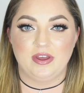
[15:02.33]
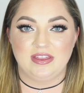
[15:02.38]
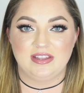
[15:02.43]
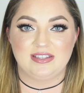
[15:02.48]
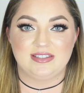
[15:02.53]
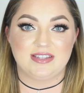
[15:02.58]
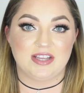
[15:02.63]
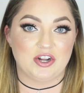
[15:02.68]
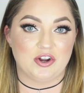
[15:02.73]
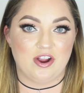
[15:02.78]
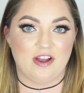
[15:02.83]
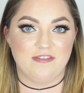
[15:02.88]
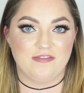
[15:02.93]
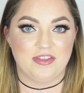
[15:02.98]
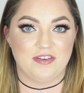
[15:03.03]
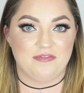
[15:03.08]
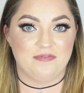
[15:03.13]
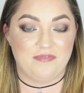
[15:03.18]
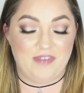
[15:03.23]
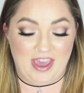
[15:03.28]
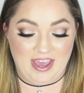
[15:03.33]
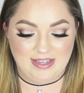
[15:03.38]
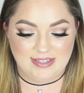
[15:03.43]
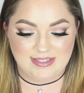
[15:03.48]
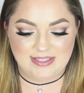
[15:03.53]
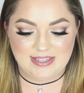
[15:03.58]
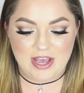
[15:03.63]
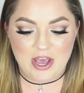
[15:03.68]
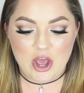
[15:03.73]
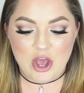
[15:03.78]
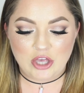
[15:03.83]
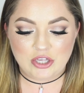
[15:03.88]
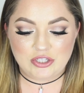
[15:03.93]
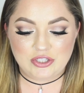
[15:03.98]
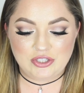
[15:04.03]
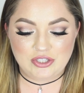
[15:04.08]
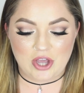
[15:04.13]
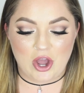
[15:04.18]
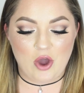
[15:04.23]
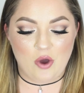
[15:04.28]
in the center of the face.
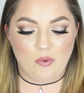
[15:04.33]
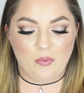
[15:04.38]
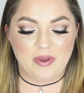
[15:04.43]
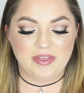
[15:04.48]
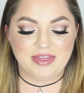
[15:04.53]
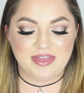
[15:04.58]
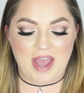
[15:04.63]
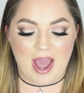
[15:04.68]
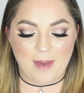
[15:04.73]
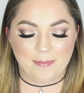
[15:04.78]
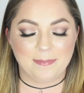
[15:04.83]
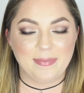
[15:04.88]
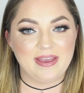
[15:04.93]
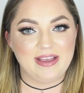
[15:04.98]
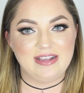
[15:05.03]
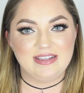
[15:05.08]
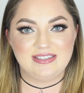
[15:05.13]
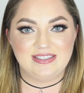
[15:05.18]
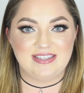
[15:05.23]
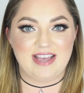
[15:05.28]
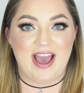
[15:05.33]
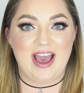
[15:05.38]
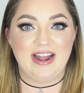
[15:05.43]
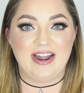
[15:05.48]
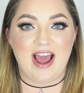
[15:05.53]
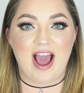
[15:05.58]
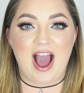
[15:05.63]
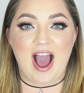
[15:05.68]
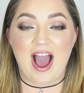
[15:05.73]
So with that being said,